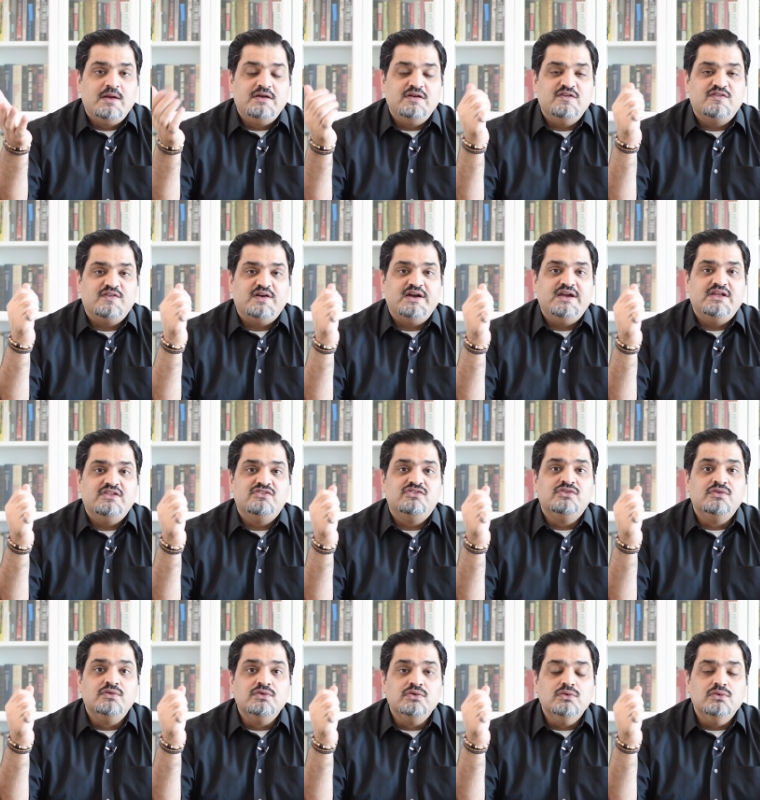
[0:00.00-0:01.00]
defines
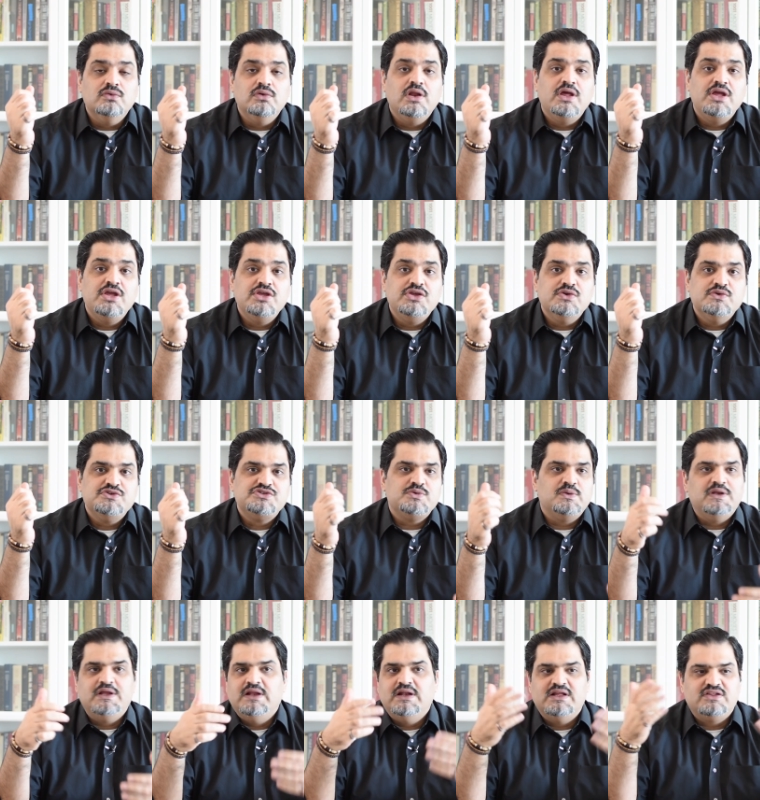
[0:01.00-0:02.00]
the rule
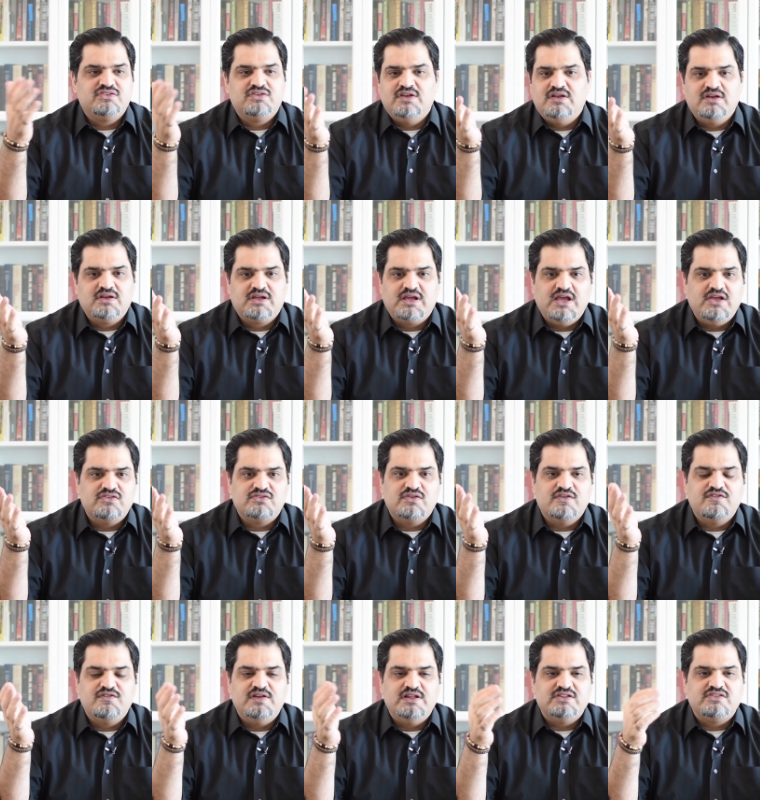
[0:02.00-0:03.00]
usually. Let's say in case
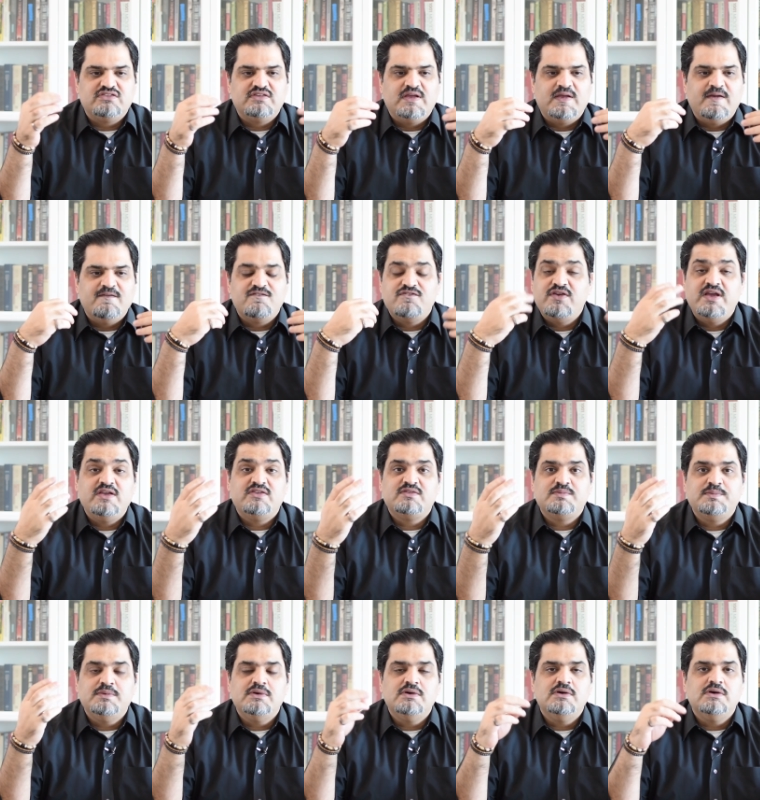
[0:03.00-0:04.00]
of, let's say,
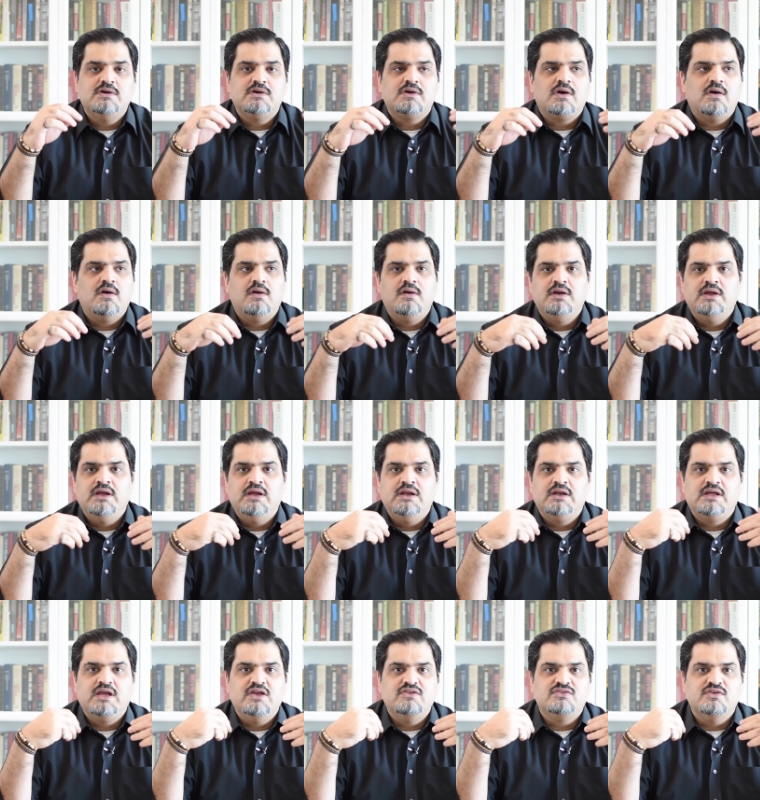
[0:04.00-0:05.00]
Facebook, or
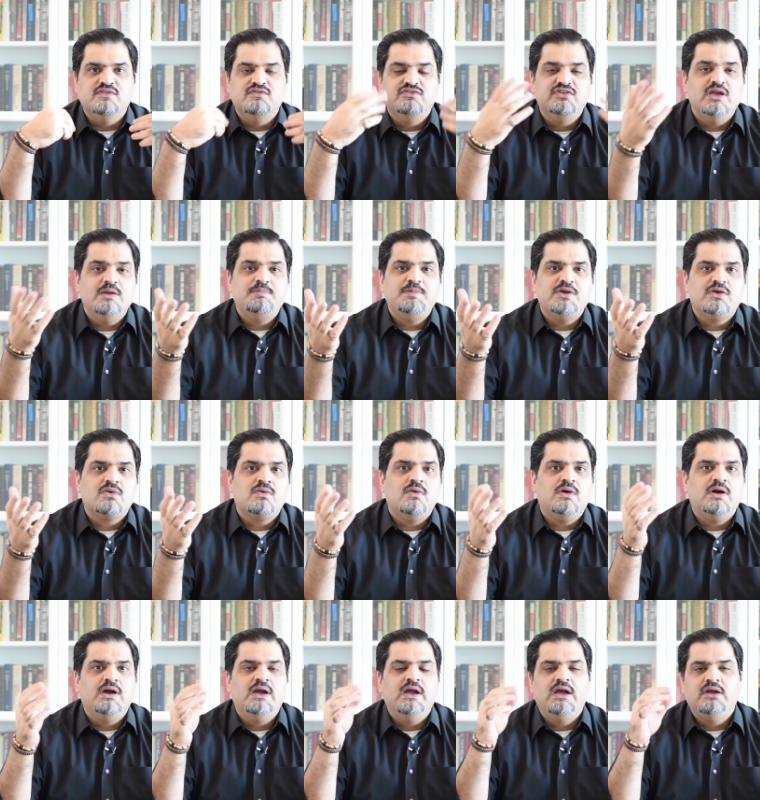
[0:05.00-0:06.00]
in case of JP
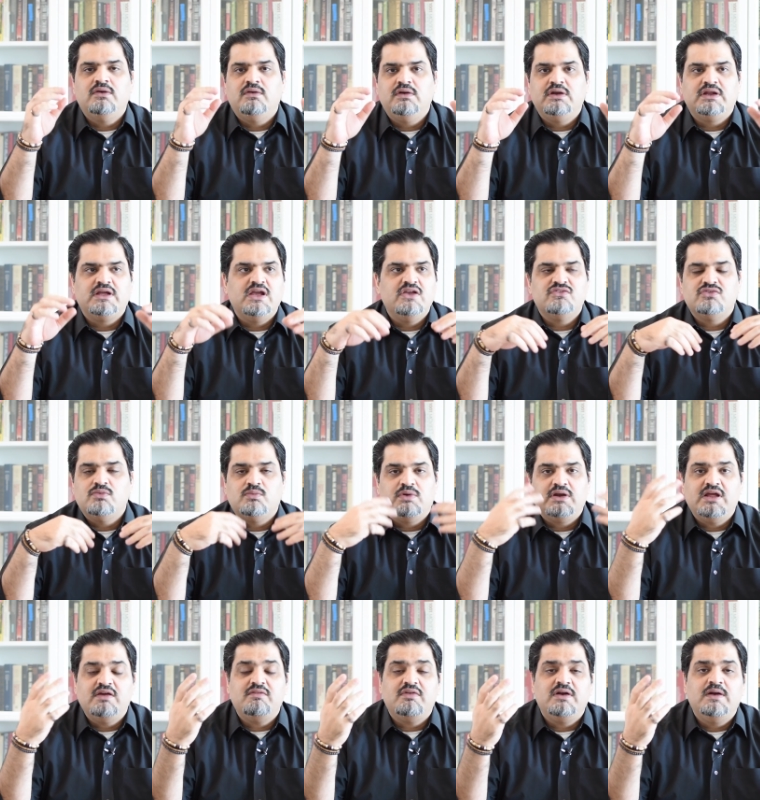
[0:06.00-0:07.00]
coin, or in case of
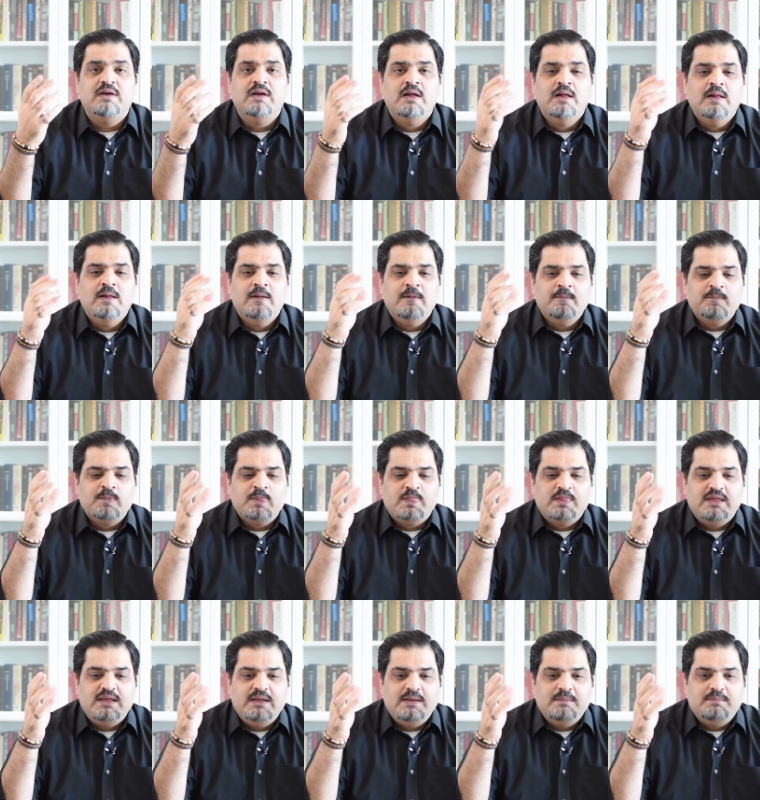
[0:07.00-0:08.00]
whatever,
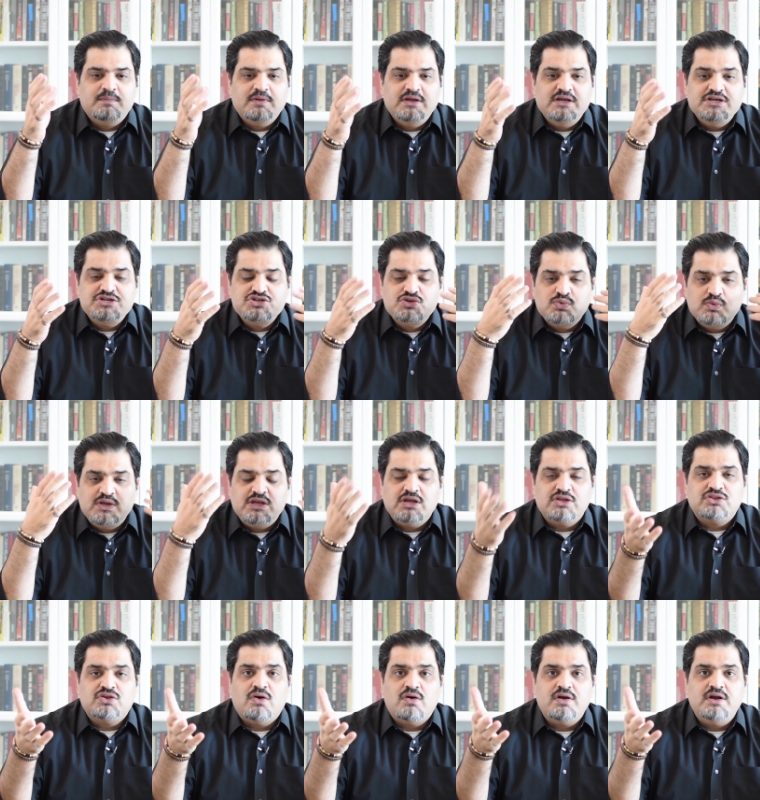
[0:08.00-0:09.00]
the issuing
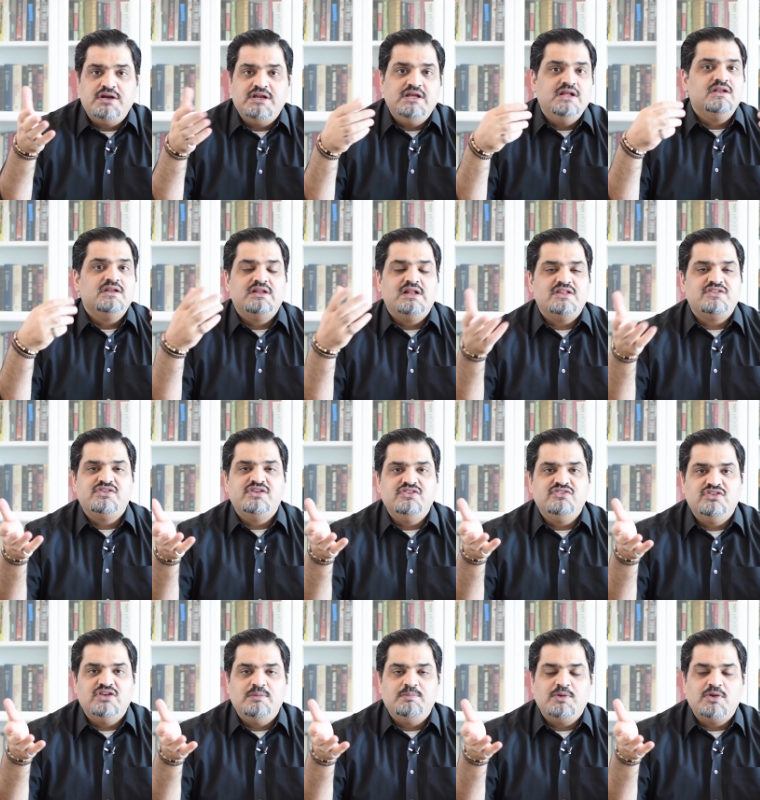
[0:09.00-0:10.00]
authority, in let's say
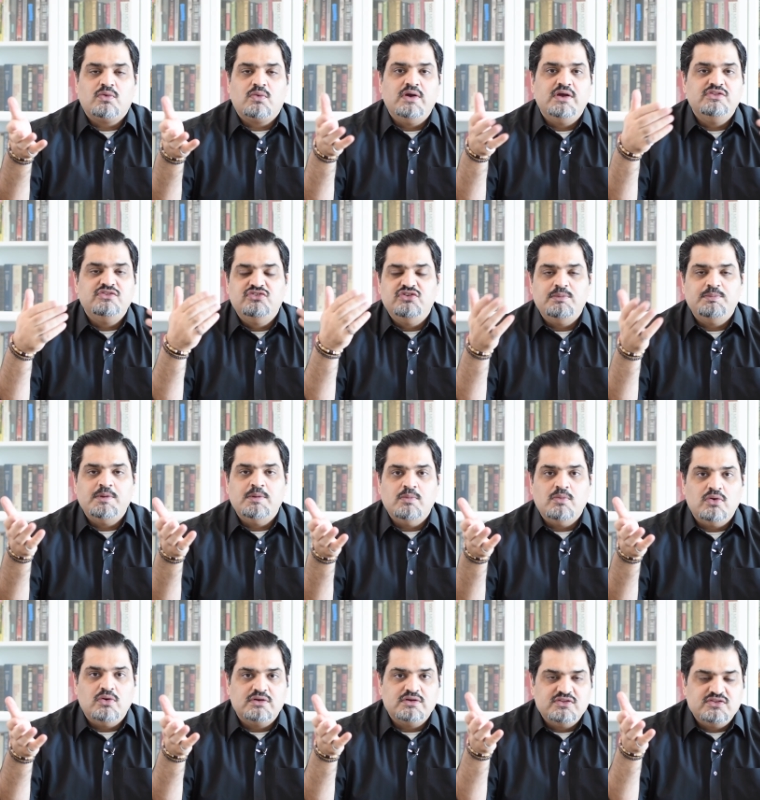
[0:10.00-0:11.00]
JP coin, JP
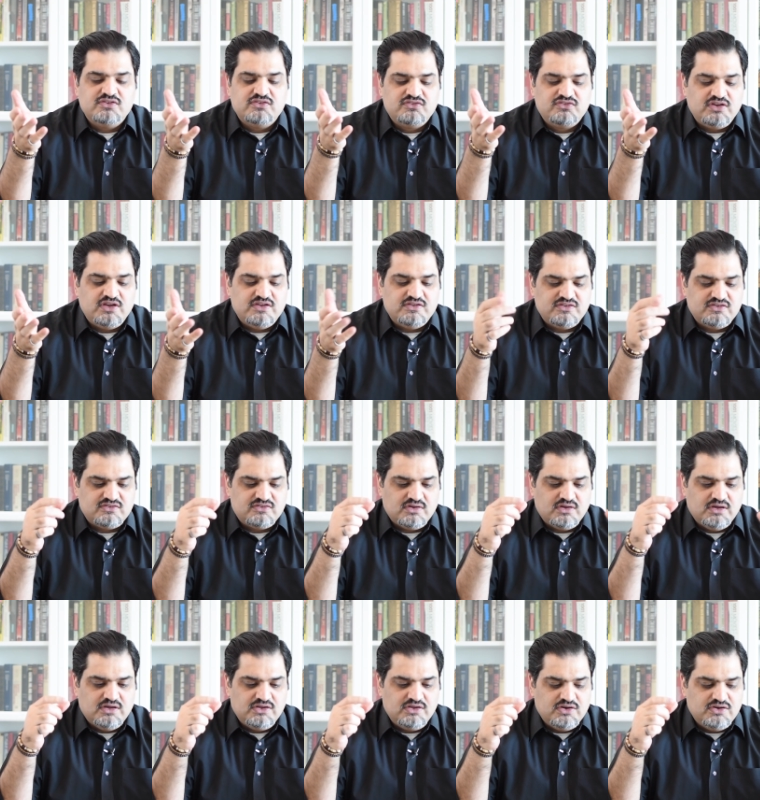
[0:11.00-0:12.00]
Morgan's, Chase's,
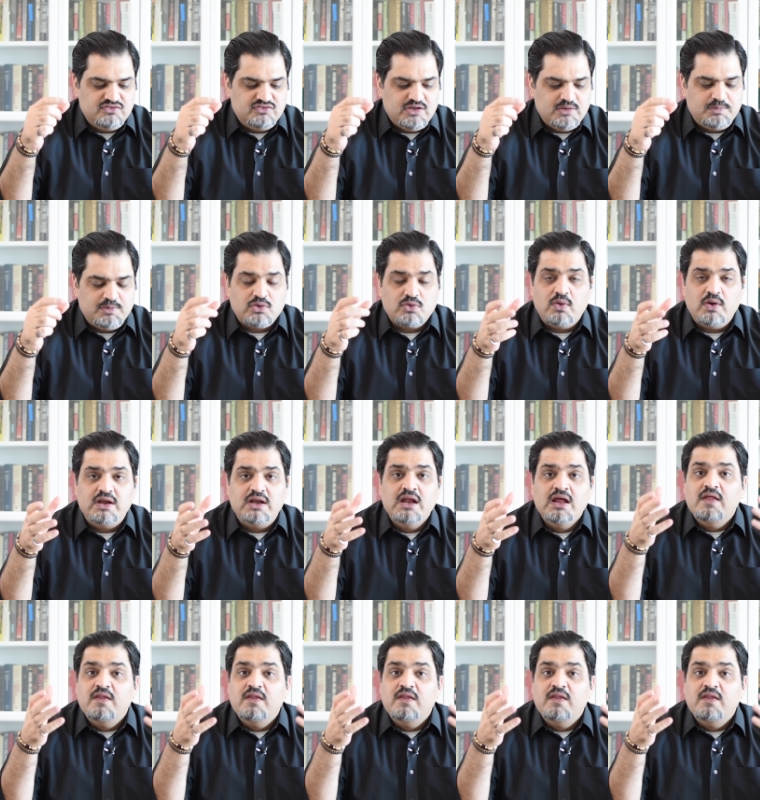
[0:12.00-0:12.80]
JP coin,